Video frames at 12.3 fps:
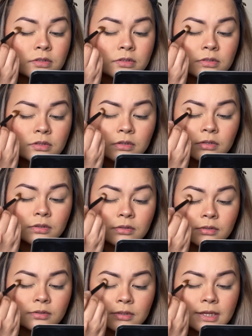So,
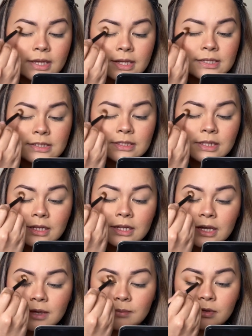yes,
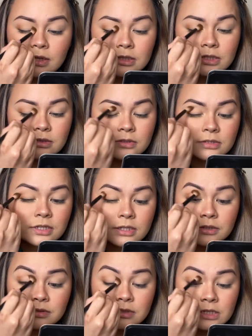lalagay mo lang dito sa
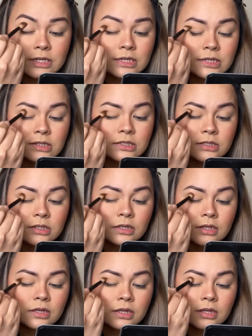crease.
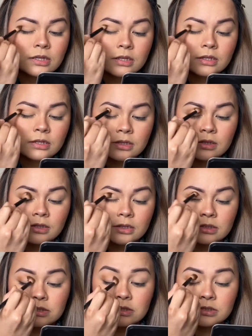In
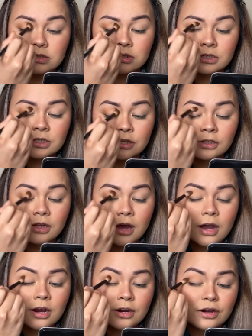a
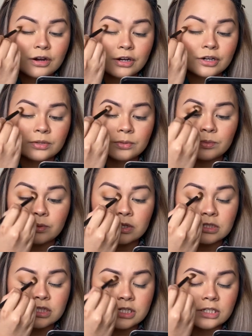circular or
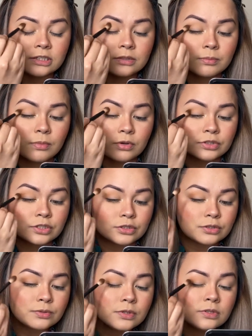windshield motion.
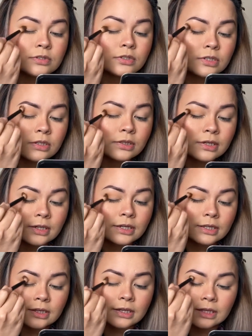So, yung circular,
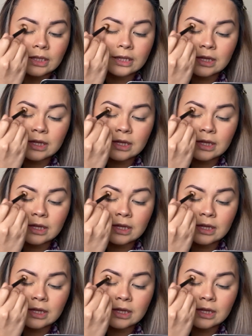ganyan nga.